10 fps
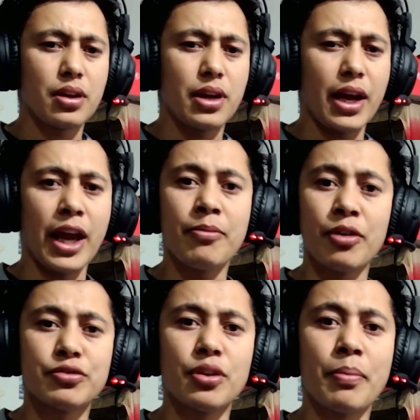aim of
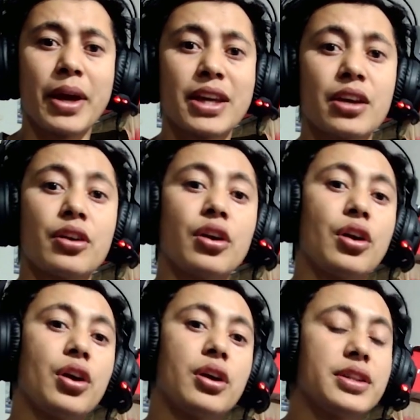the making
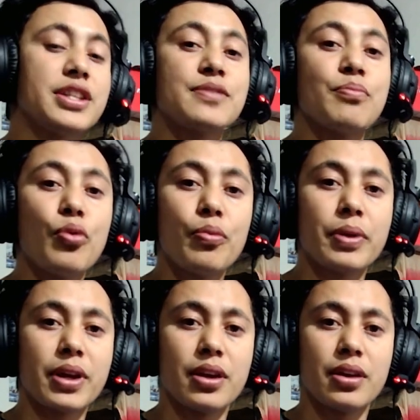this
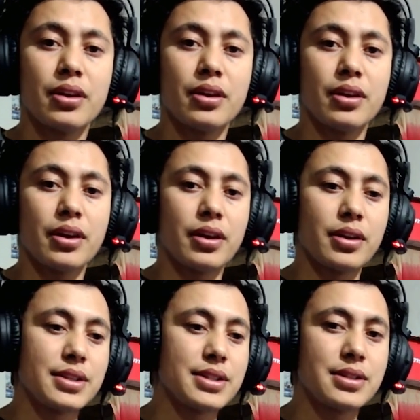movie
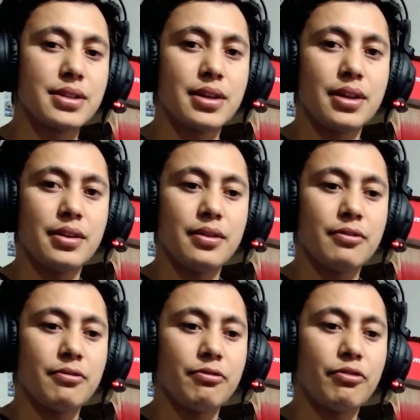is
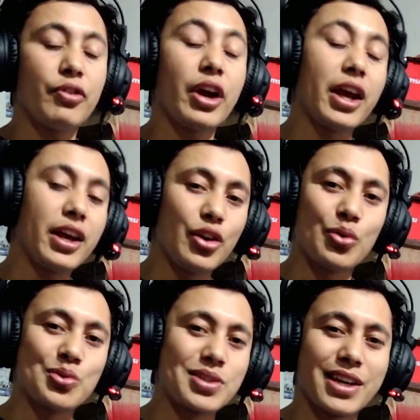
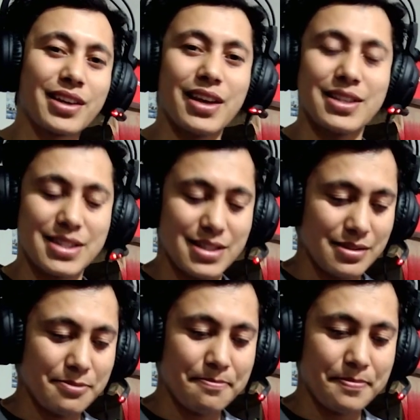huge, I guess.
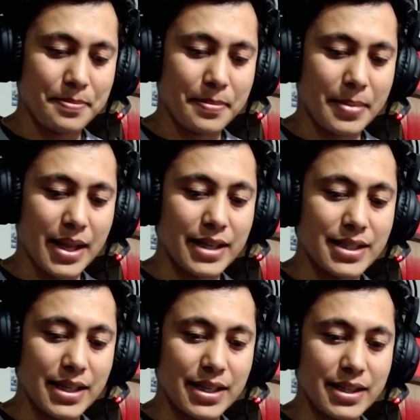I
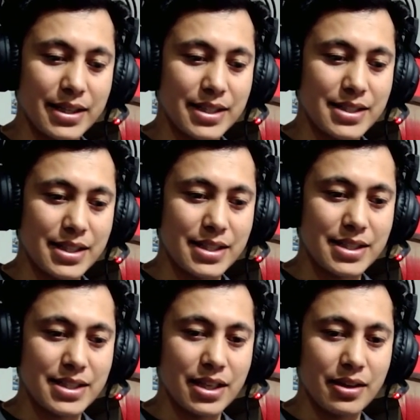think this
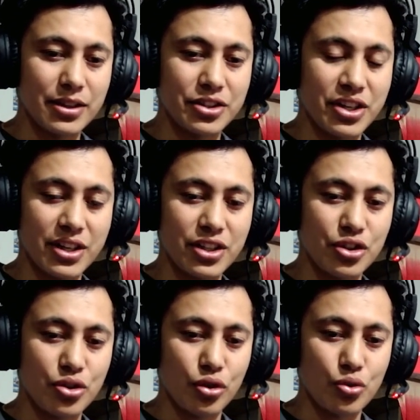is director
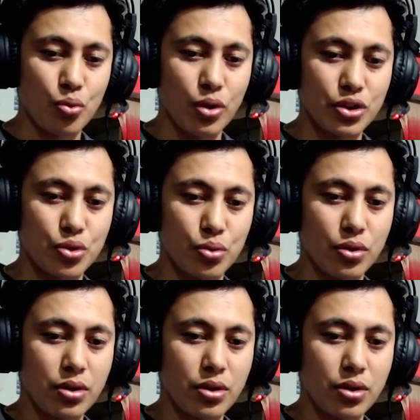don't want to